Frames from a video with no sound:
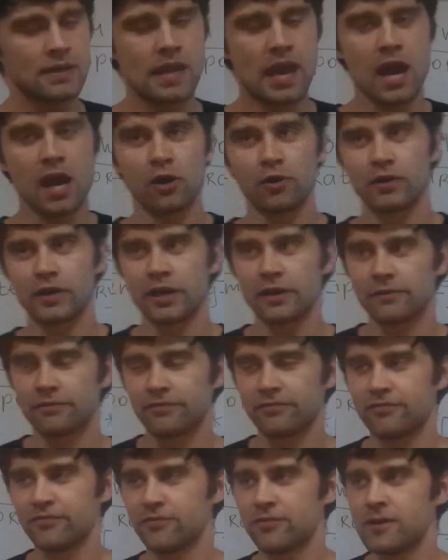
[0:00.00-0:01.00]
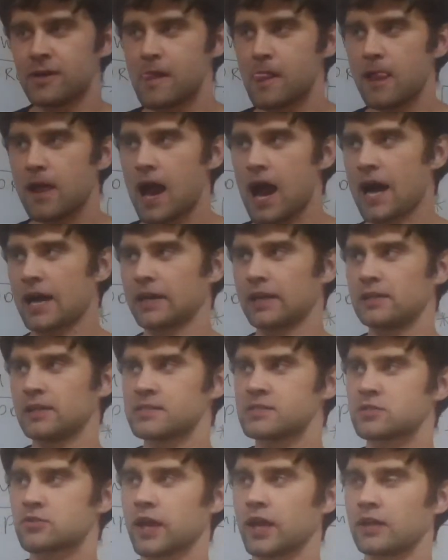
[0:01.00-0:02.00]
Now, if I'd
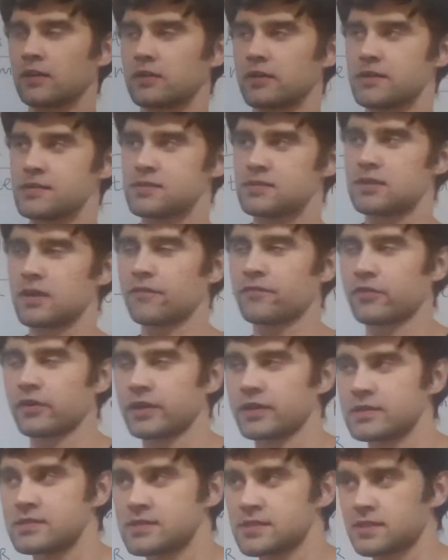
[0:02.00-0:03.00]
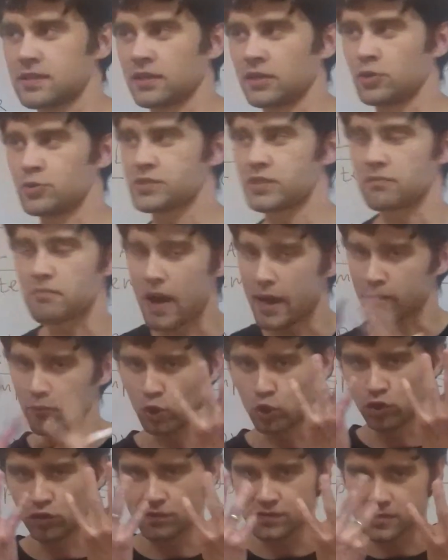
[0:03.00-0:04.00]
illustrate this difference using my
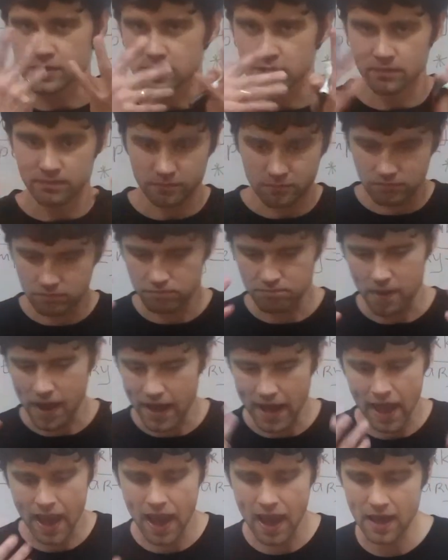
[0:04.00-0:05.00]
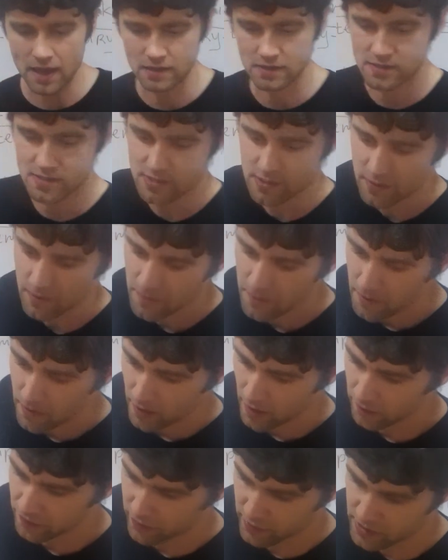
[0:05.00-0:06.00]
moves, my hands,
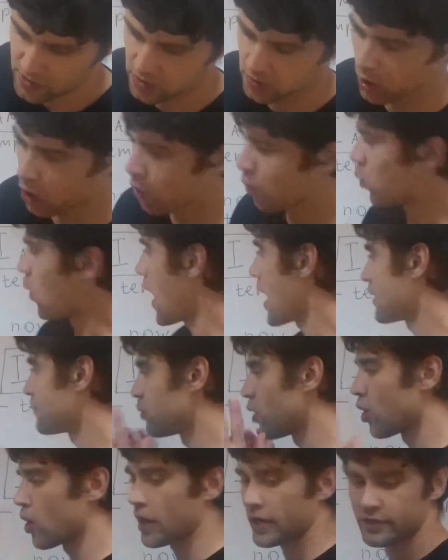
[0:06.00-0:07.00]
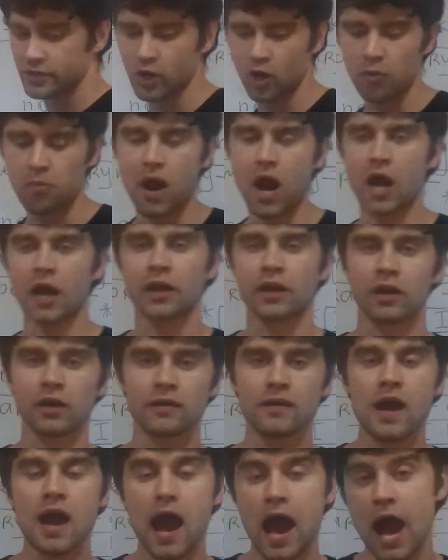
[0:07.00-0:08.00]
if there's no whiteboard, no
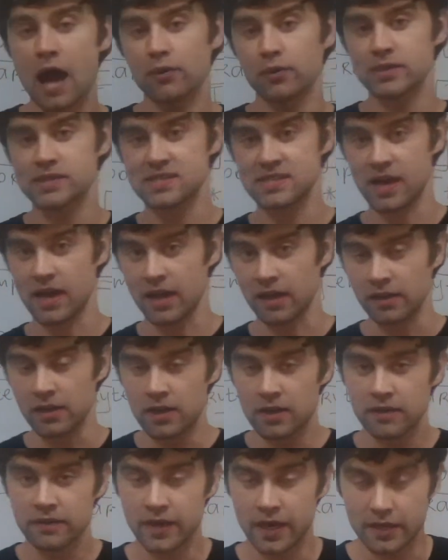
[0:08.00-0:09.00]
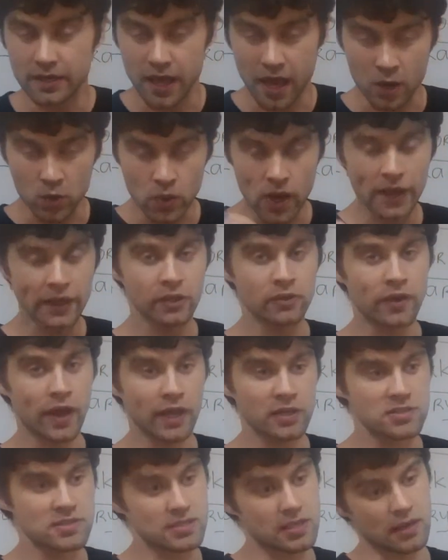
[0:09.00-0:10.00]
marker, I would say that a regular
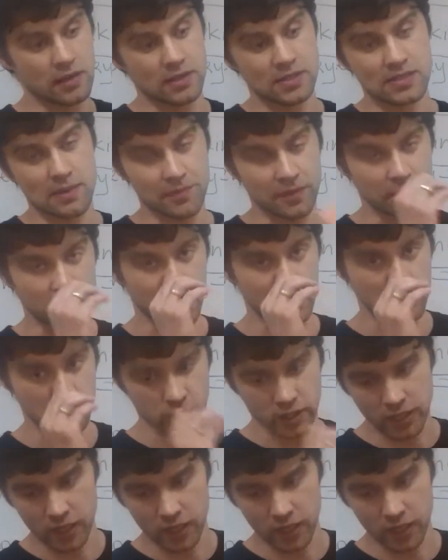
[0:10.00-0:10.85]
action is something that I do